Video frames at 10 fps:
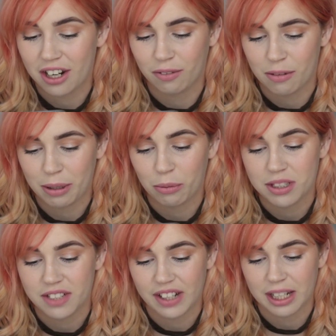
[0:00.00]
of women will
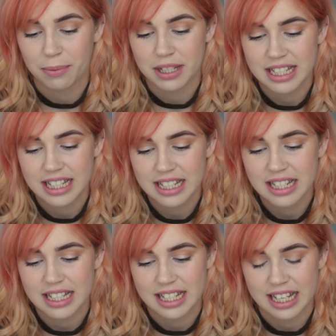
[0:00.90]
develop persistent
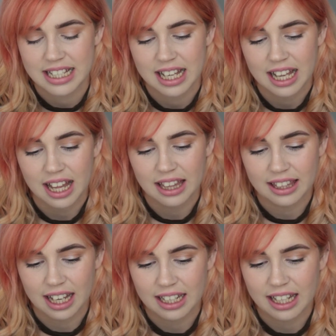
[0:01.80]
disease
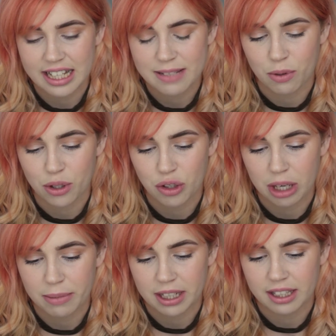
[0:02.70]
that needs more
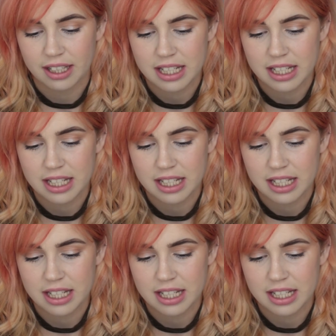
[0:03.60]
treatment.